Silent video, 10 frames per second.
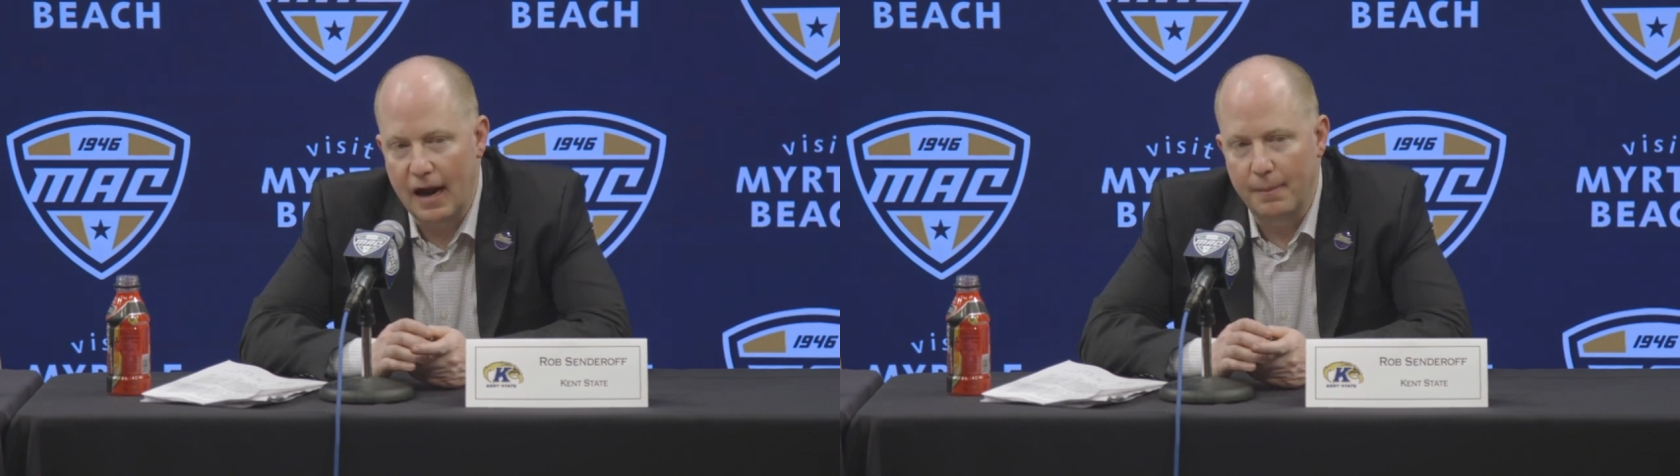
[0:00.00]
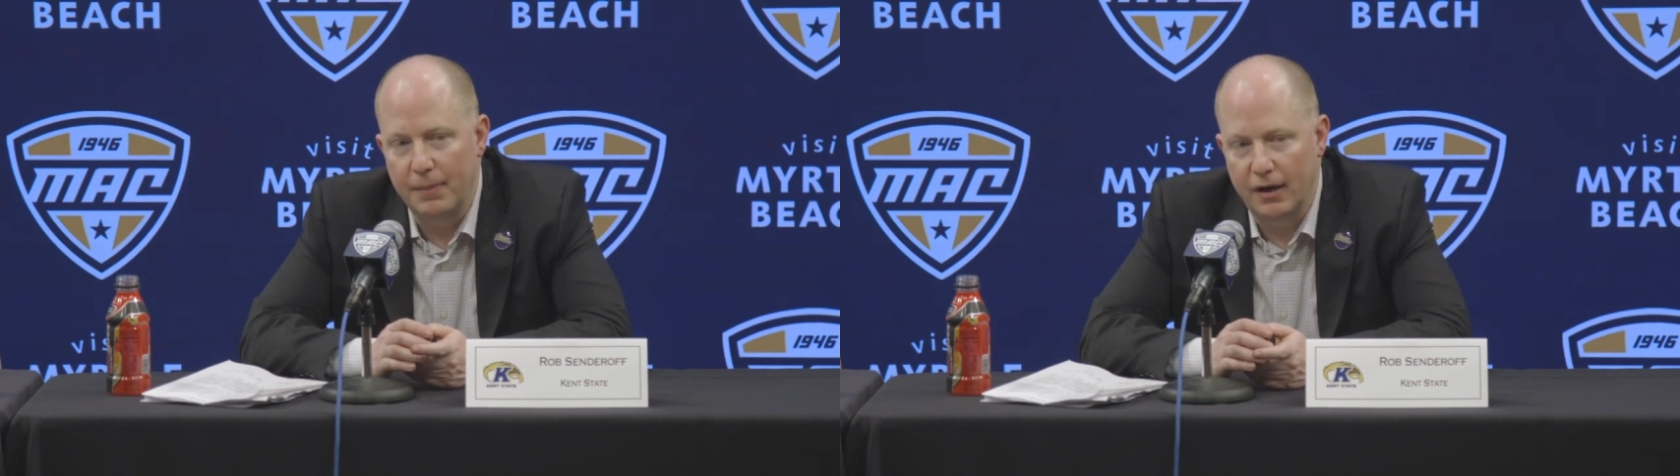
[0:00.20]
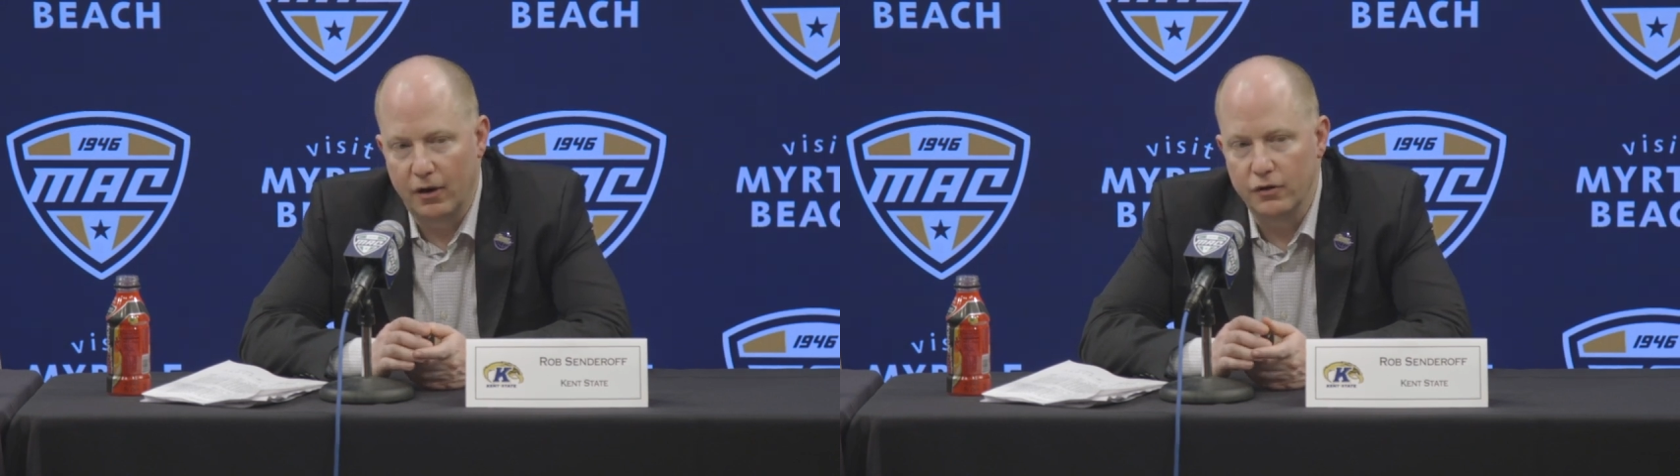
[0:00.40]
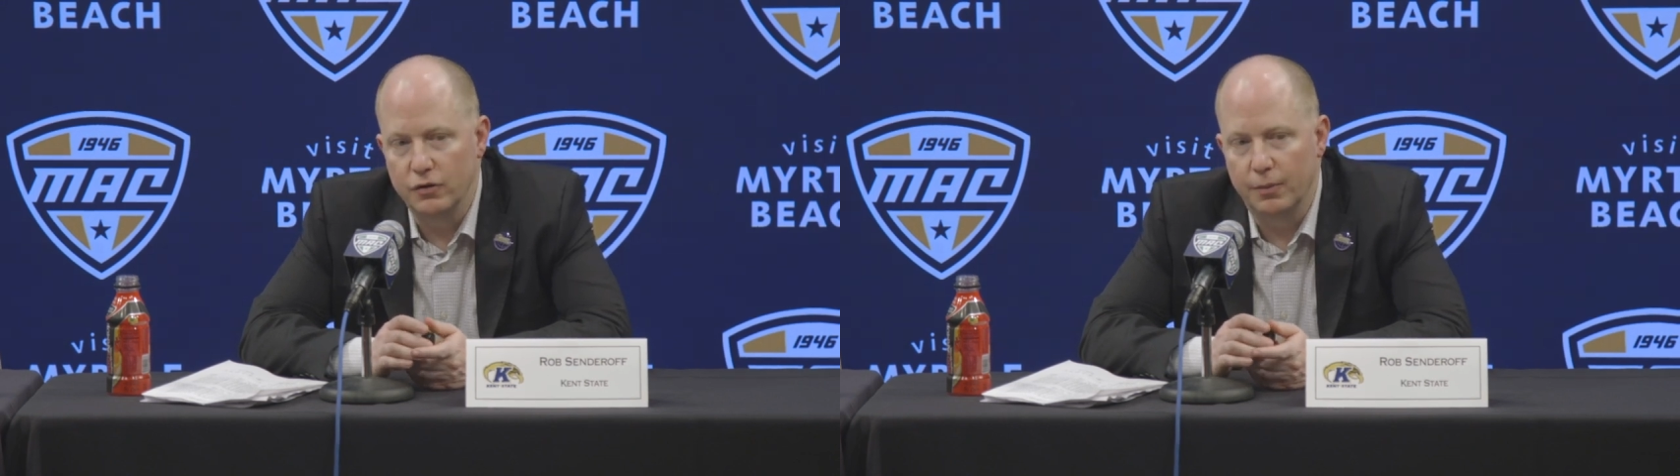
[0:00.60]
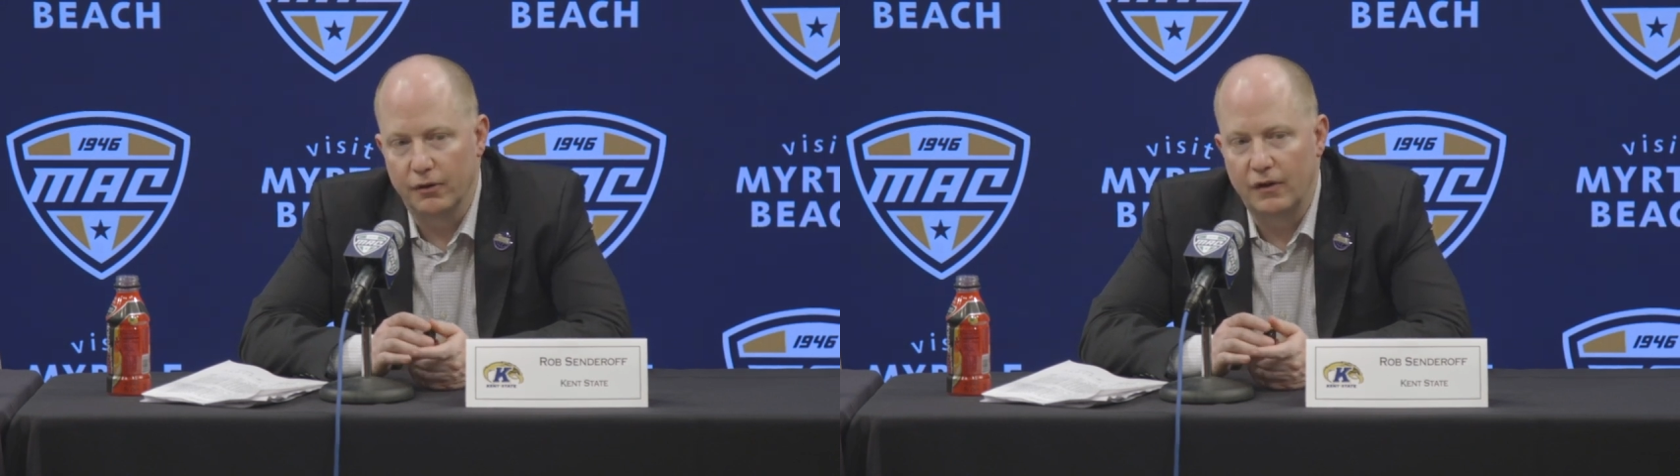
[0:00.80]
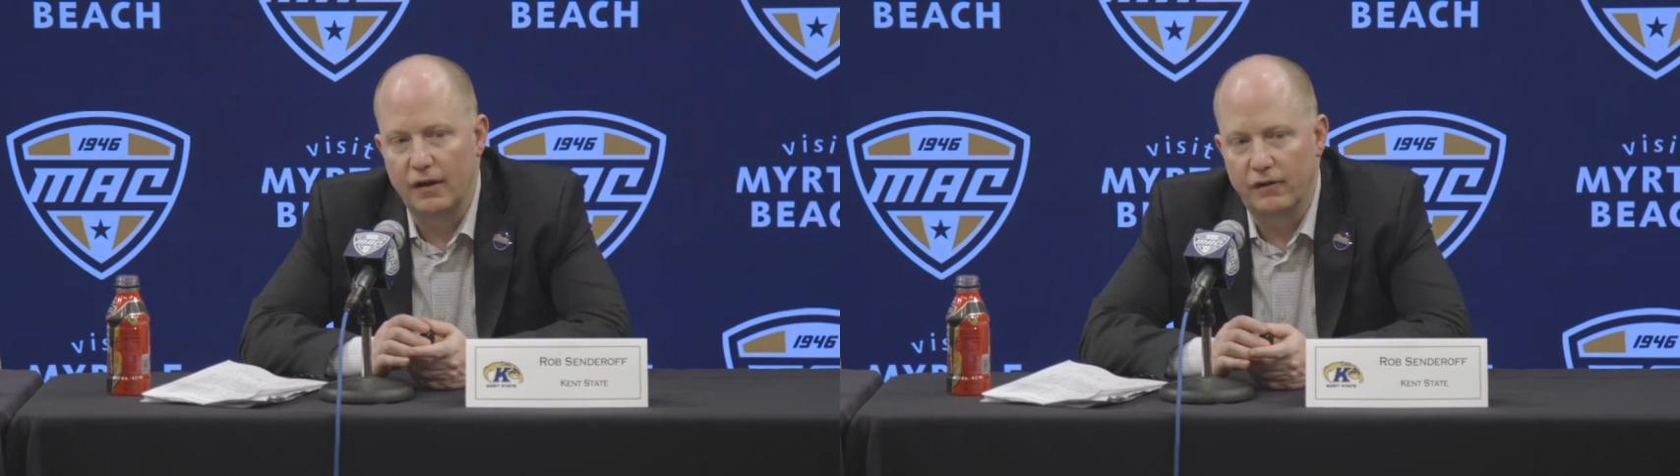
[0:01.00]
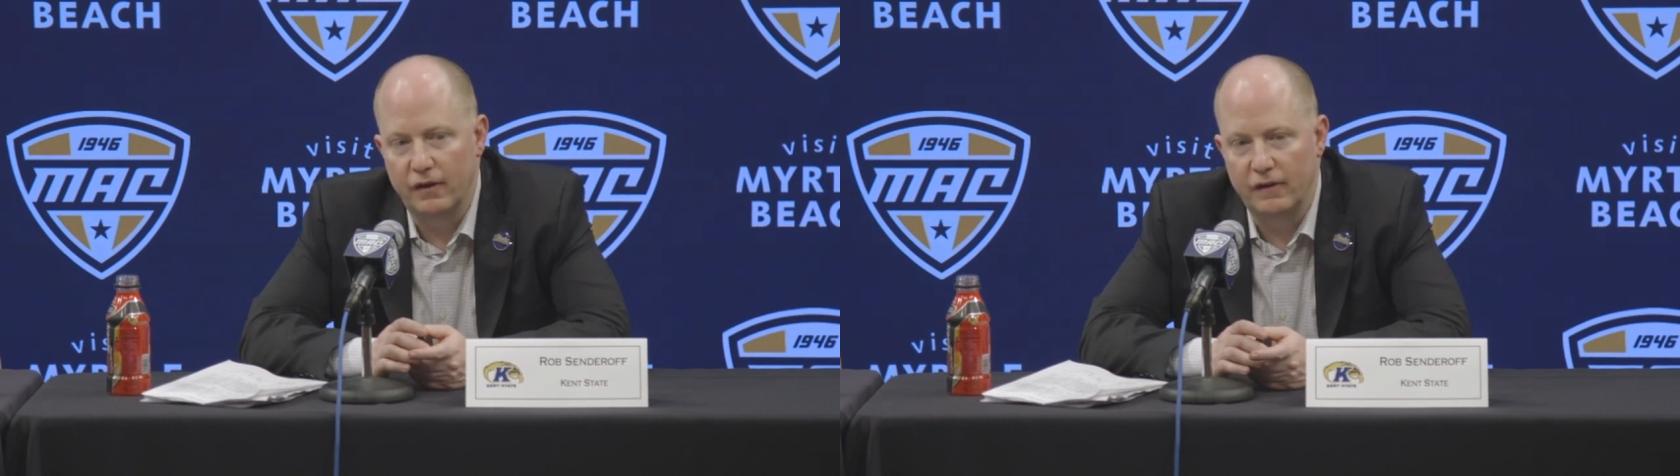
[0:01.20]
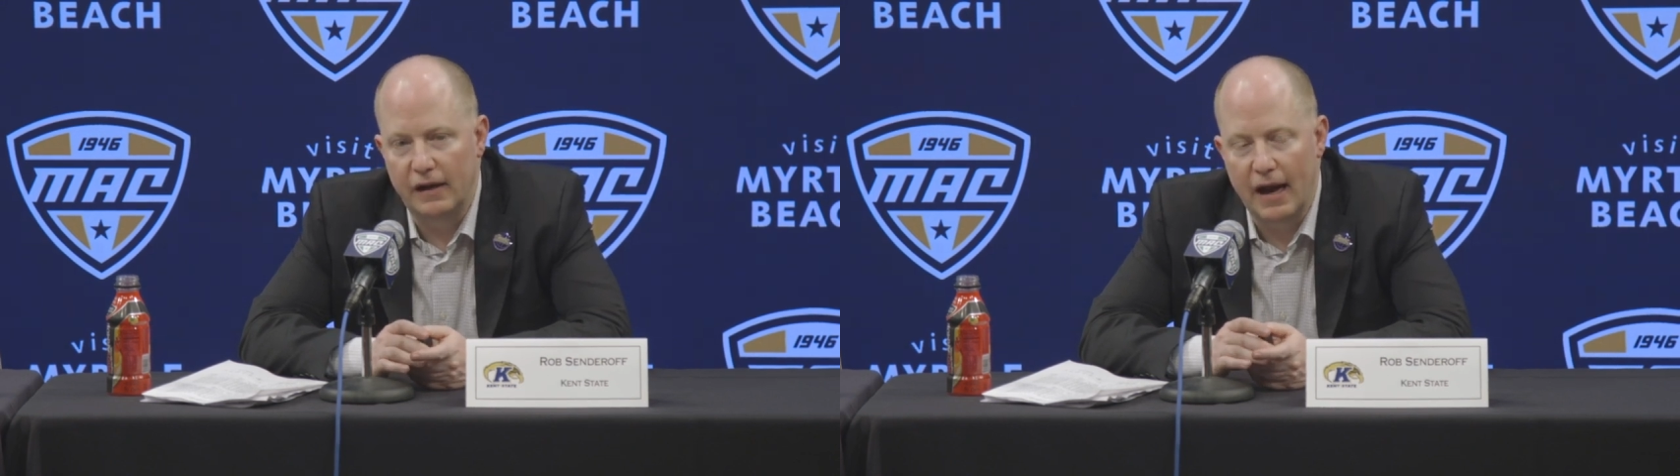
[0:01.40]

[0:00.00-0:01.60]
not been hundred percent since he